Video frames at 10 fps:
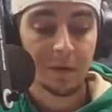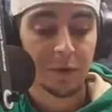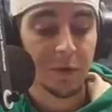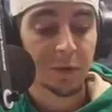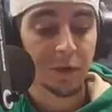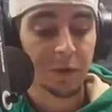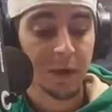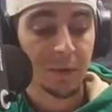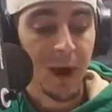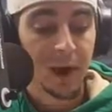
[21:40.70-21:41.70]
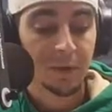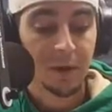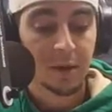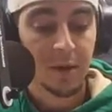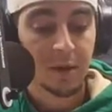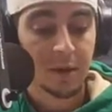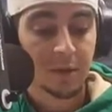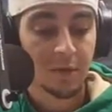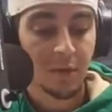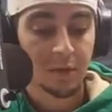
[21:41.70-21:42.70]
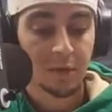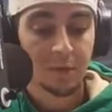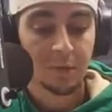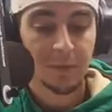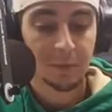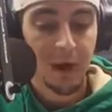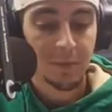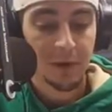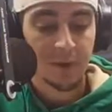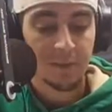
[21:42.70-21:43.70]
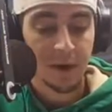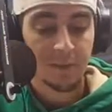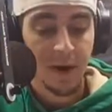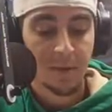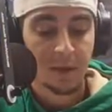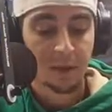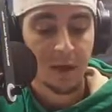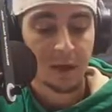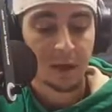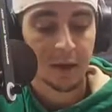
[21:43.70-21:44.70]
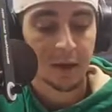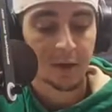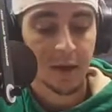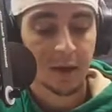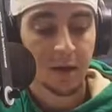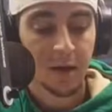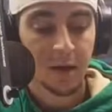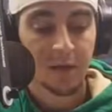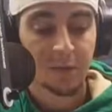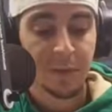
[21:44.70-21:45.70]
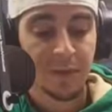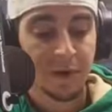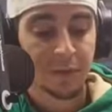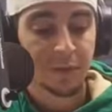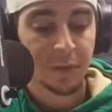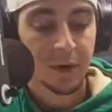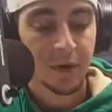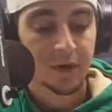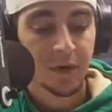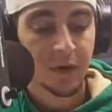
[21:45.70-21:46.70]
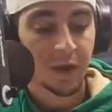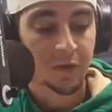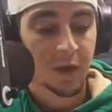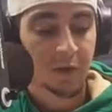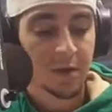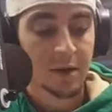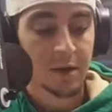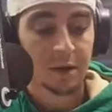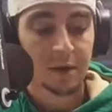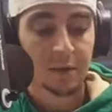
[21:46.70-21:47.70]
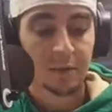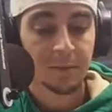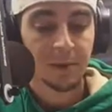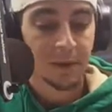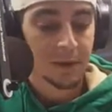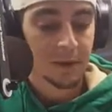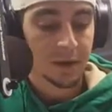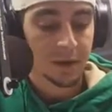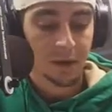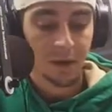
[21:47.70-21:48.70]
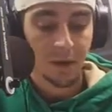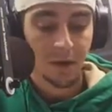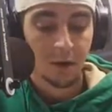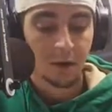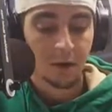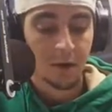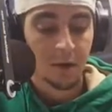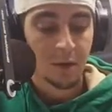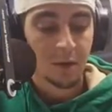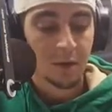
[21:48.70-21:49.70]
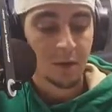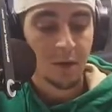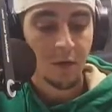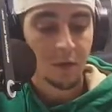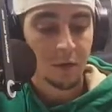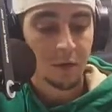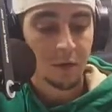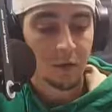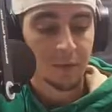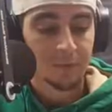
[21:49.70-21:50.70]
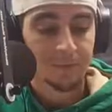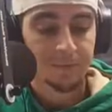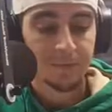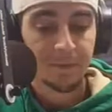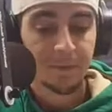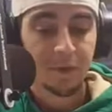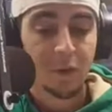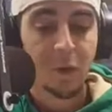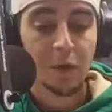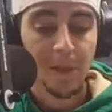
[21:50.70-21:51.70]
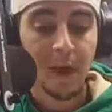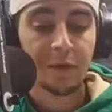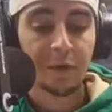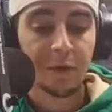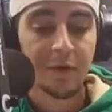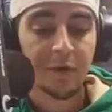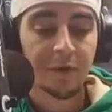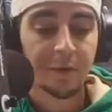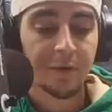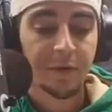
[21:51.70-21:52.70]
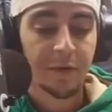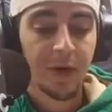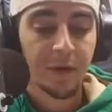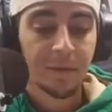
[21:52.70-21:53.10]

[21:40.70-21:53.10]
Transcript: you could be right. I'm not saying that you're wrong. You could be right, but if I'm not mistaken, he's been there 3 years. I think they redshirted him his sophomore. The quarterback for the University of Memphis. Yeah.